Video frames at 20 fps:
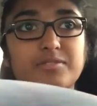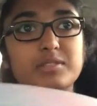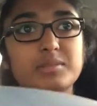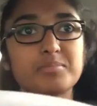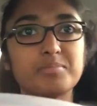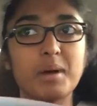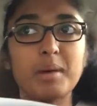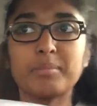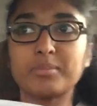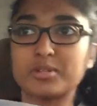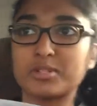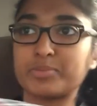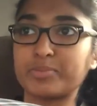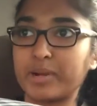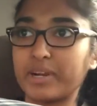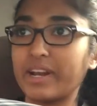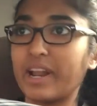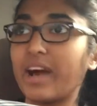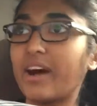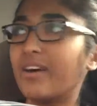some pepper
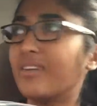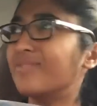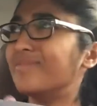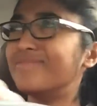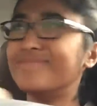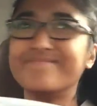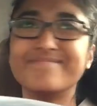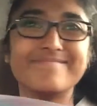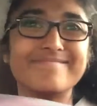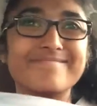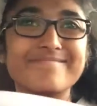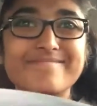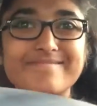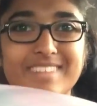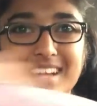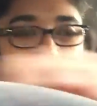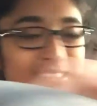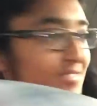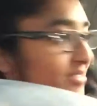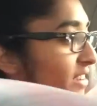spray now.
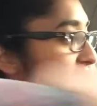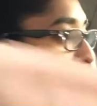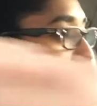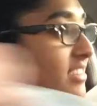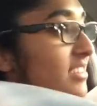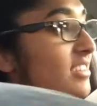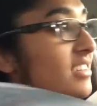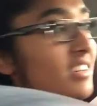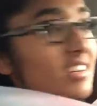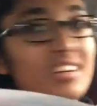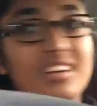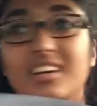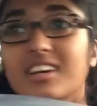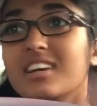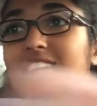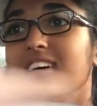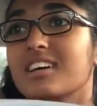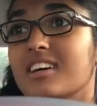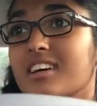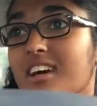That's fun.
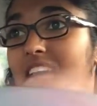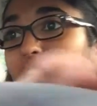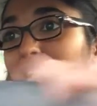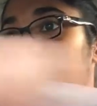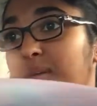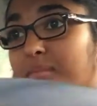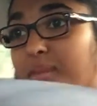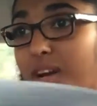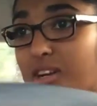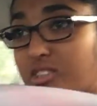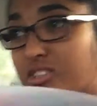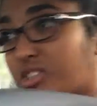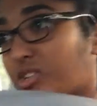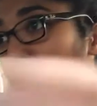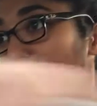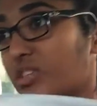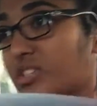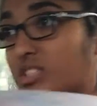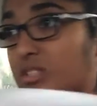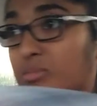I'm actually
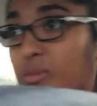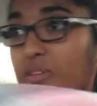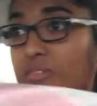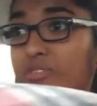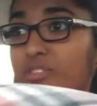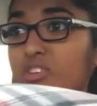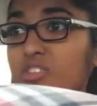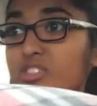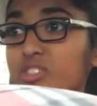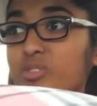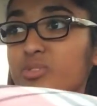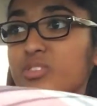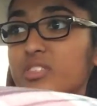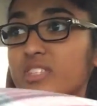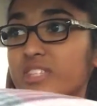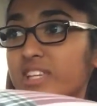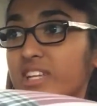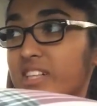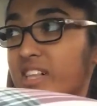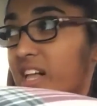going to my first
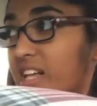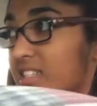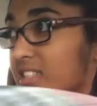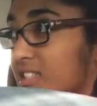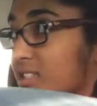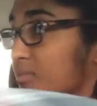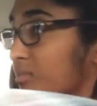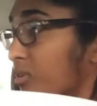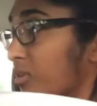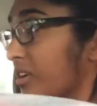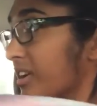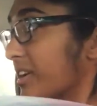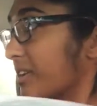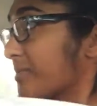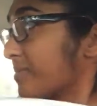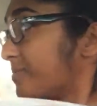UTC class this morning.